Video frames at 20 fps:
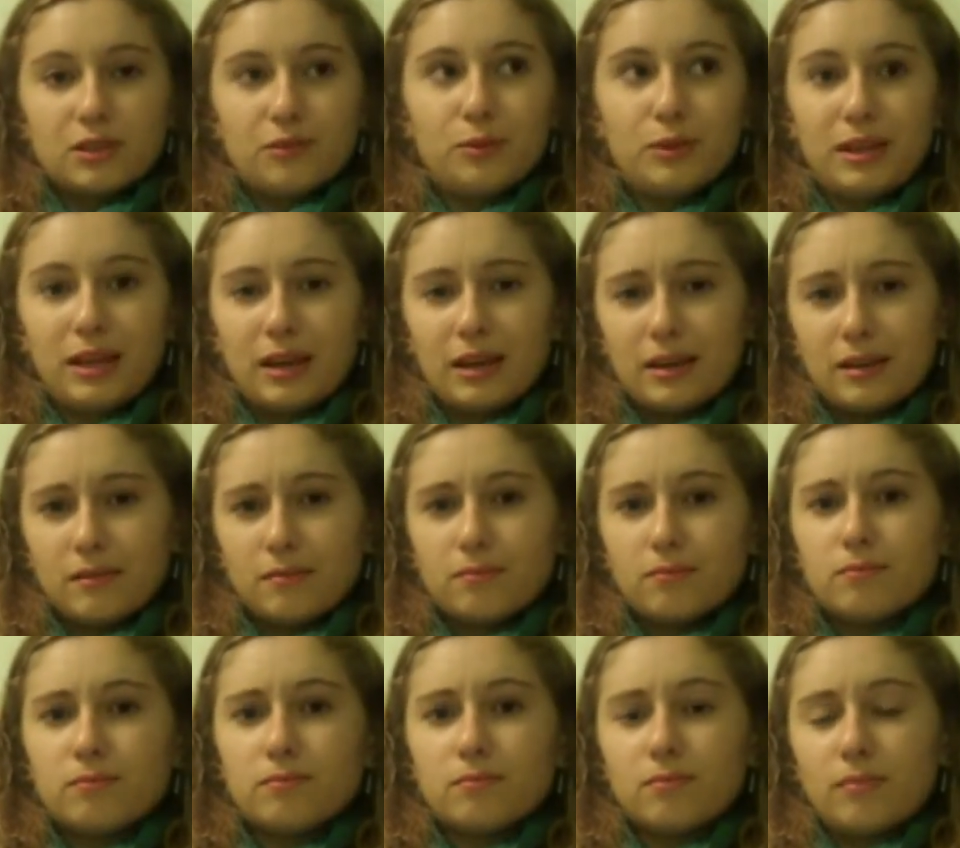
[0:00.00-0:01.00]
If we get
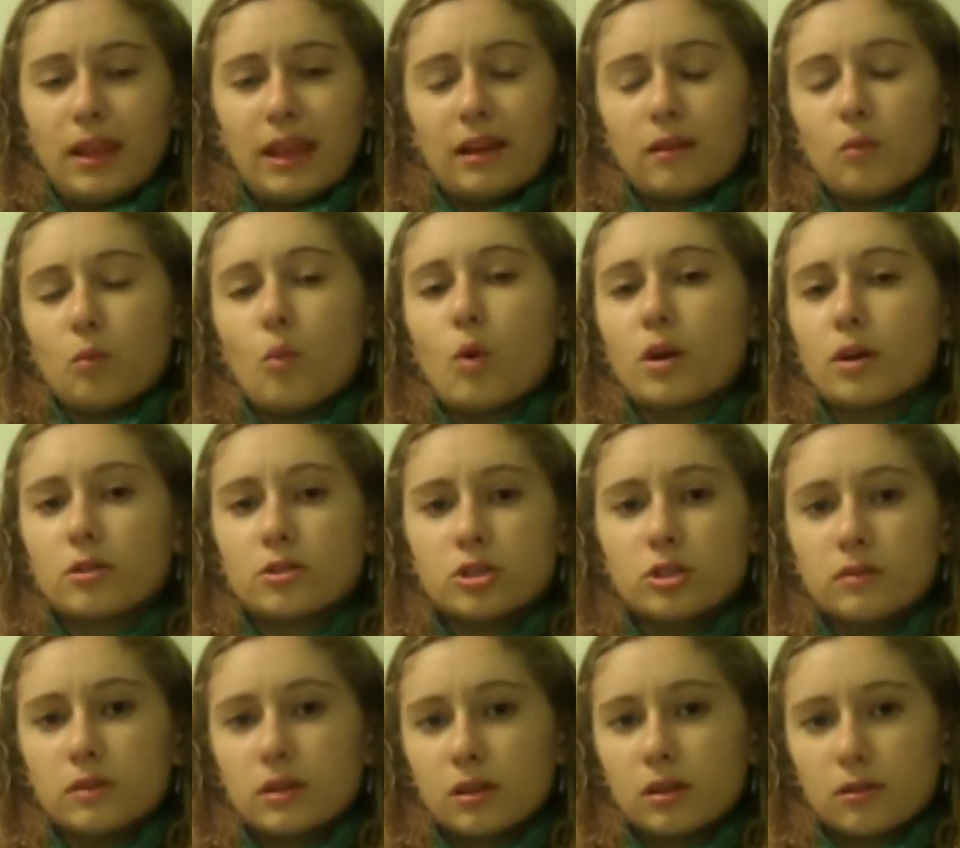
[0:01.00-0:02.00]
like one or
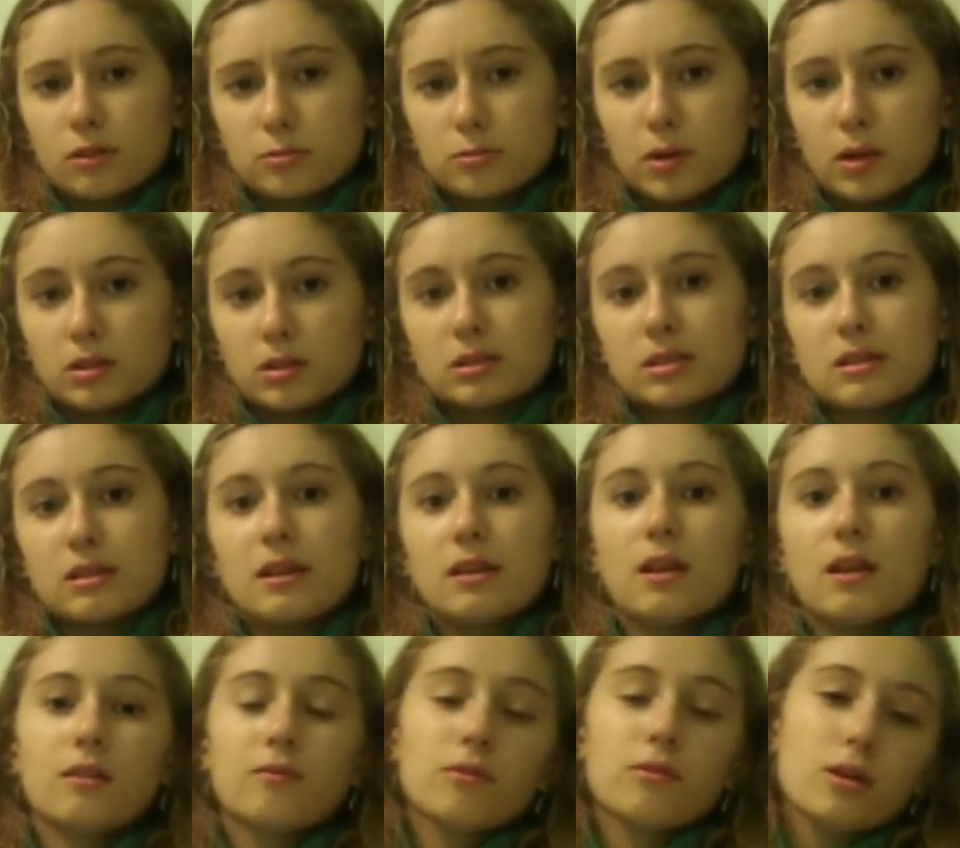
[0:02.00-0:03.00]
two video responses, and
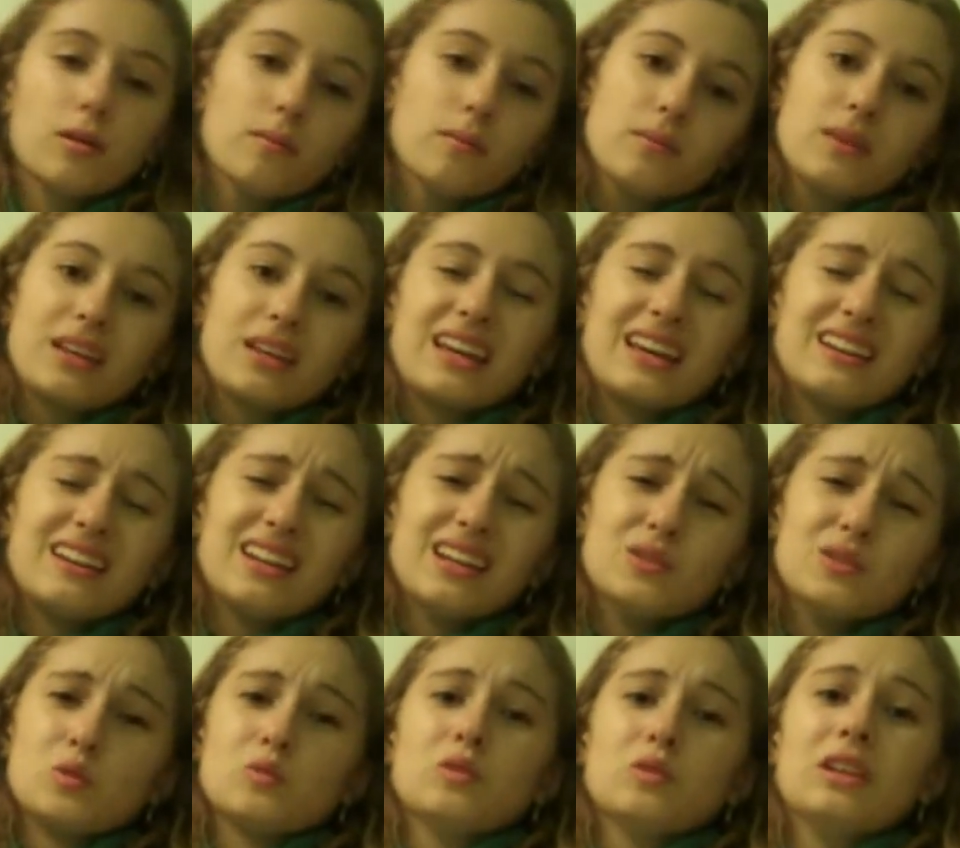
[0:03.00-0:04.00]
none of them the
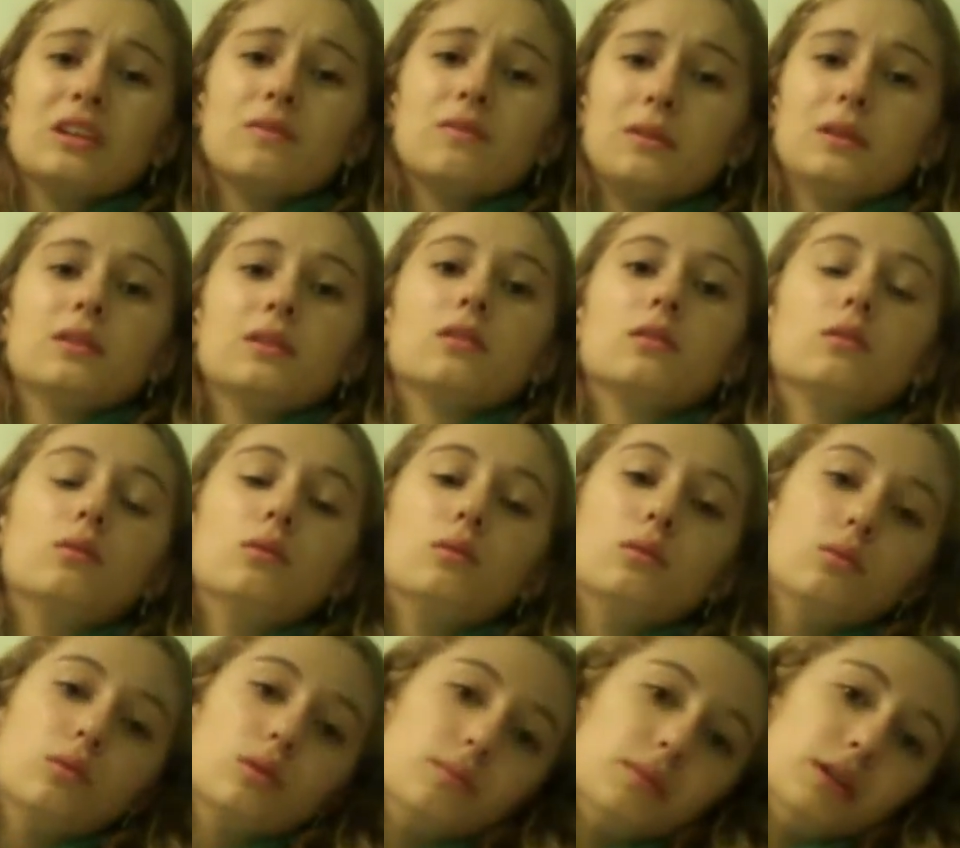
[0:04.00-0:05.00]
candidates you really feel
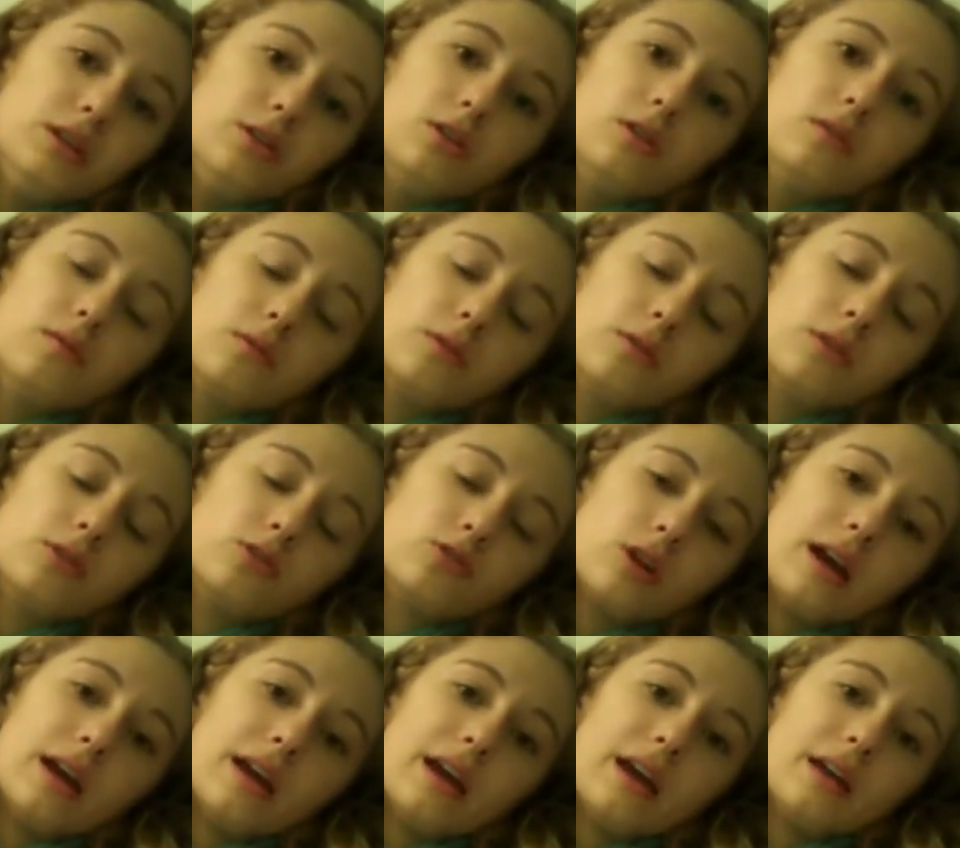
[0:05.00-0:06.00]
would be good for the
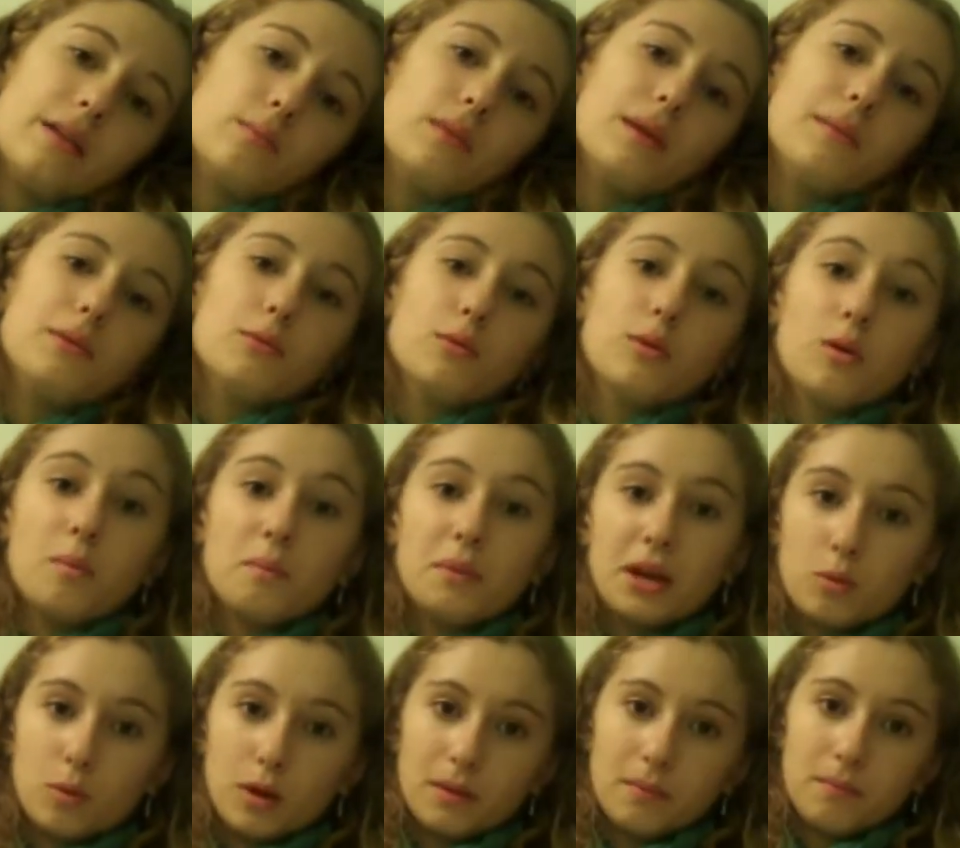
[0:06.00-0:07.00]
triad. Maybe we won't
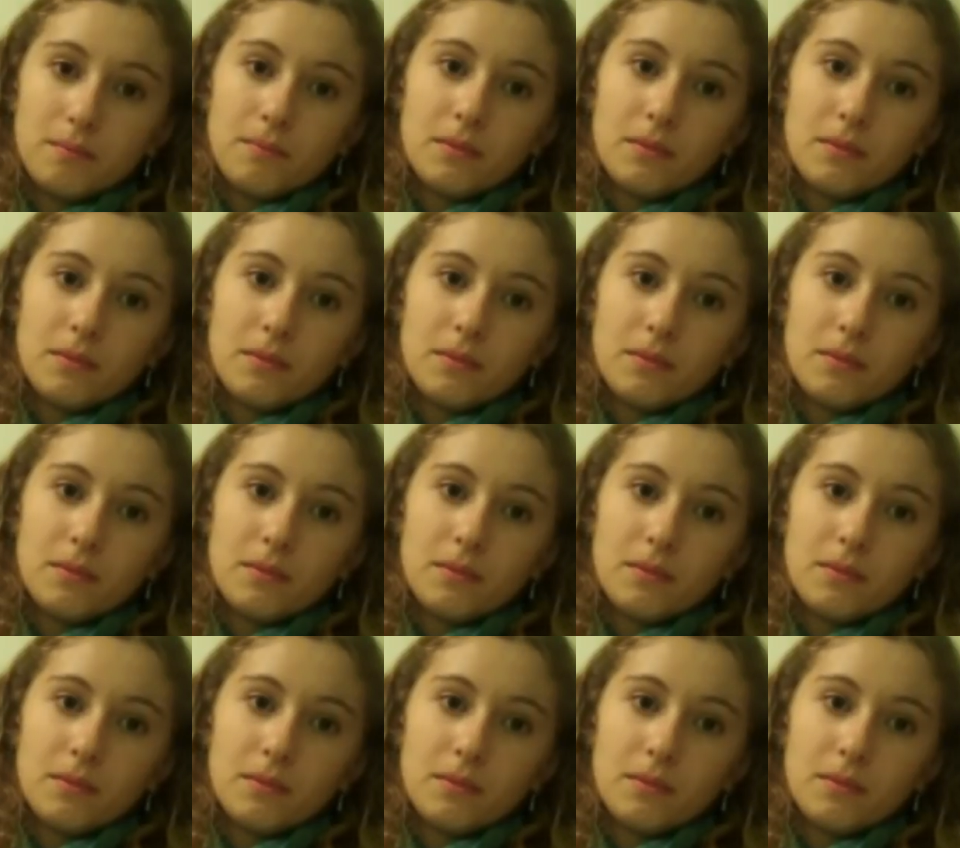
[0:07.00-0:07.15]
pick one.